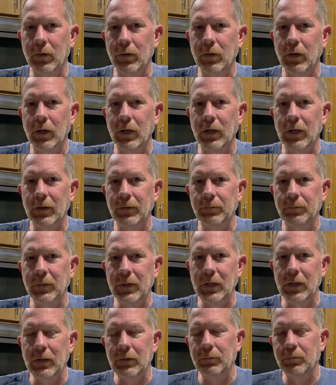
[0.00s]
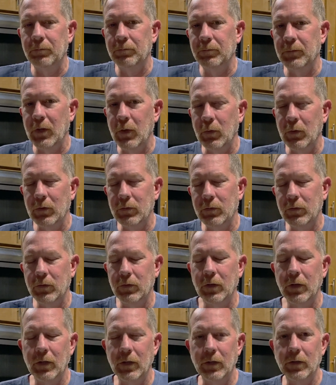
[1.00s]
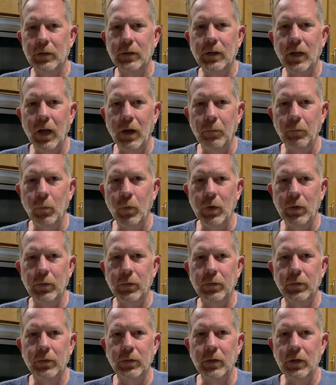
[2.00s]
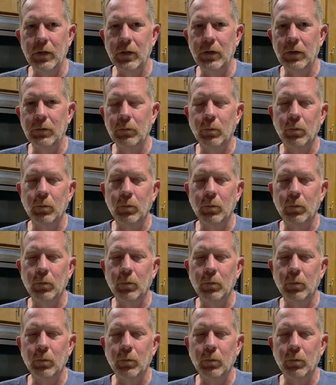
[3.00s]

Um, the units that come with the,